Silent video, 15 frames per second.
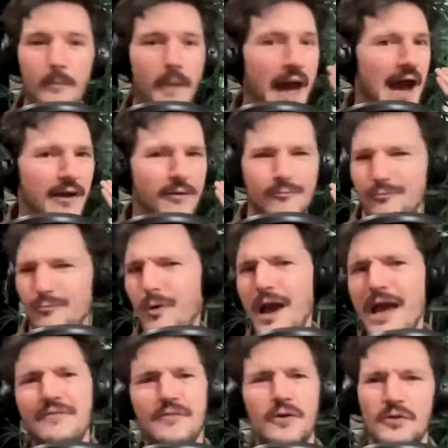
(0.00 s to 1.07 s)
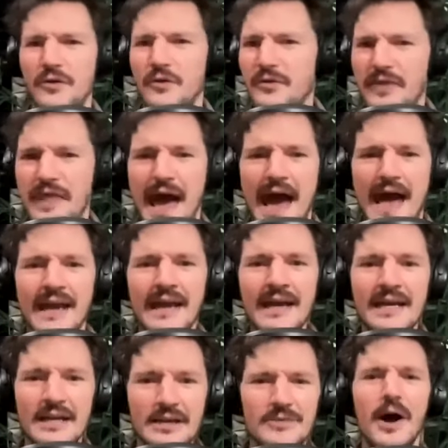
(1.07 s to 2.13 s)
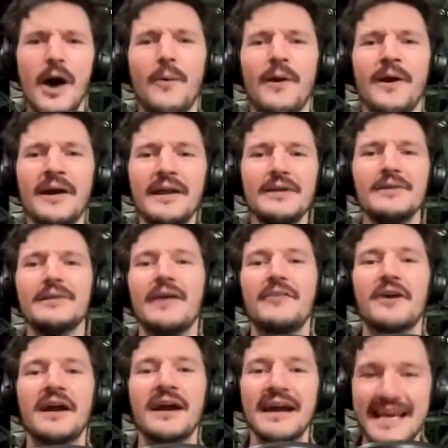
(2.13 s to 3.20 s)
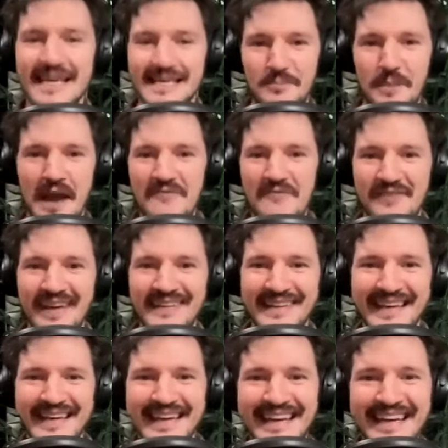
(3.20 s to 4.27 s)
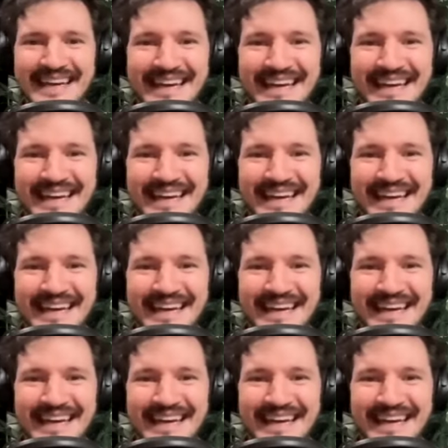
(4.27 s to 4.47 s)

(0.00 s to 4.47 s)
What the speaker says: back way further than that. You know her. You love her. It's Babe Finley.